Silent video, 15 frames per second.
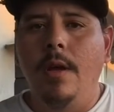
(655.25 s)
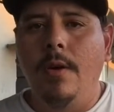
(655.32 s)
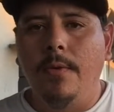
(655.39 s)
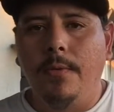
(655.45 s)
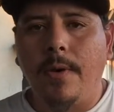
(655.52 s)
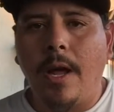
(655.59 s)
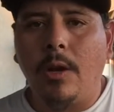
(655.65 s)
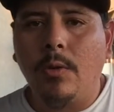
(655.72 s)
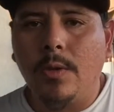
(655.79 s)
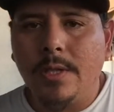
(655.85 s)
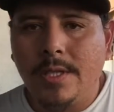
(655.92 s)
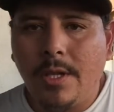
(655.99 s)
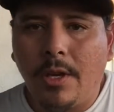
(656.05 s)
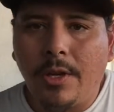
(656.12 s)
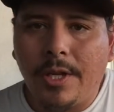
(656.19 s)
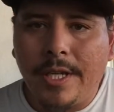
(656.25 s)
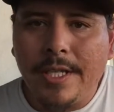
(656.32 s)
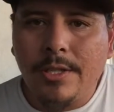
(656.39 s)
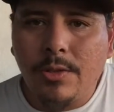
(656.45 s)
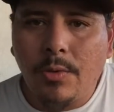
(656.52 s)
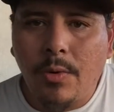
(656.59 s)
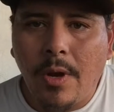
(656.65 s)
Follow us on
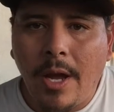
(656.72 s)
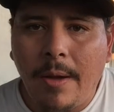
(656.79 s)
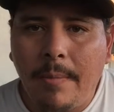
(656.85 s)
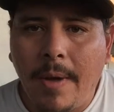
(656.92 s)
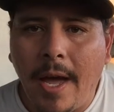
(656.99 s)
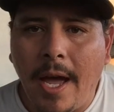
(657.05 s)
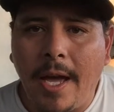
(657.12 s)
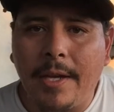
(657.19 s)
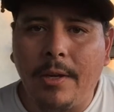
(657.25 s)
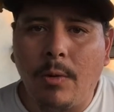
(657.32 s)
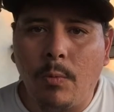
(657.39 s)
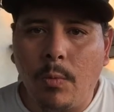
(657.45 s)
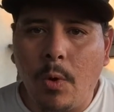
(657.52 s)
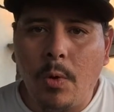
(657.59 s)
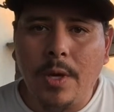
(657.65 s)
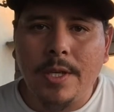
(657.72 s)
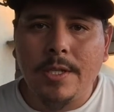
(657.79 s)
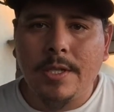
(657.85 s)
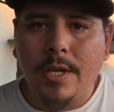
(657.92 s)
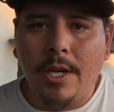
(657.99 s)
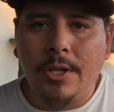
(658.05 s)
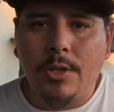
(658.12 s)
Instagram at
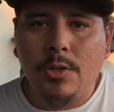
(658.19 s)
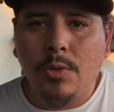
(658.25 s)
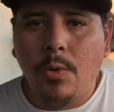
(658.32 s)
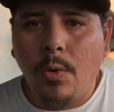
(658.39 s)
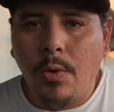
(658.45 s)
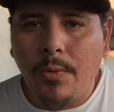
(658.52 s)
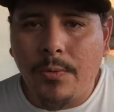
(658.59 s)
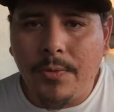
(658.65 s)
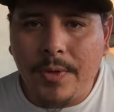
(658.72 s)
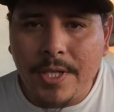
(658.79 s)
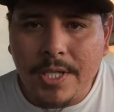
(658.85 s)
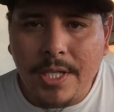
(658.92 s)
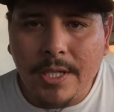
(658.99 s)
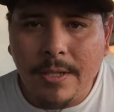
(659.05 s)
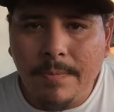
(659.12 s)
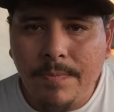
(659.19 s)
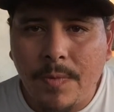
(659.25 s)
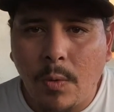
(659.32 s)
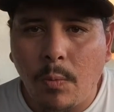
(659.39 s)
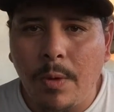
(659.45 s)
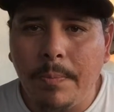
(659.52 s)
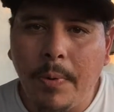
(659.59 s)
Roguish_fishing.
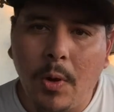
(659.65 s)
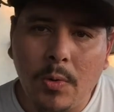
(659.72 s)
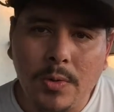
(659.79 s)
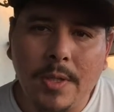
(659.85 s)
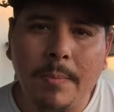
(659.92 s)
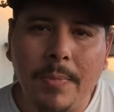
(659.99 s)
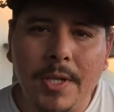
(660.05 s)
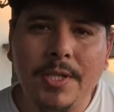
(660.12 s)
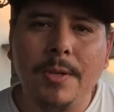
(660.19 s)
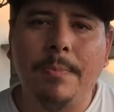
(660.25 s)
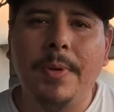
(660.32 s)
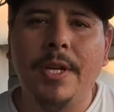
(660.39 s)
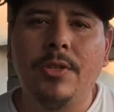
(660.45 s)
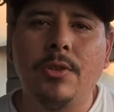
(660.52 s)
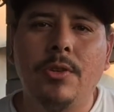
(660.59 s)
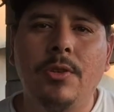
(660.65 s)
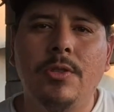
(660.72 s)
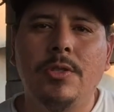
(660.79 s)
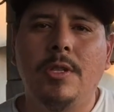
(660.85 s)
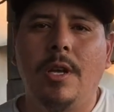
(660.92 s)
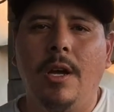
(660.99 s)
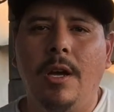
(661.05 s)
We post a bunch of
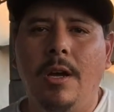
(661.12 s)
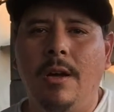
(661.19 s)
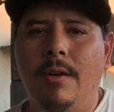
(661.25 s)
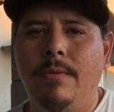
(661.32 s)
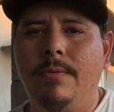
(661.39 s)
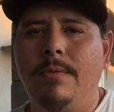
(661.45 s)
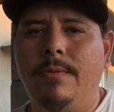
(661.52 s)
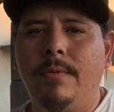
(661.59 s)
pictures of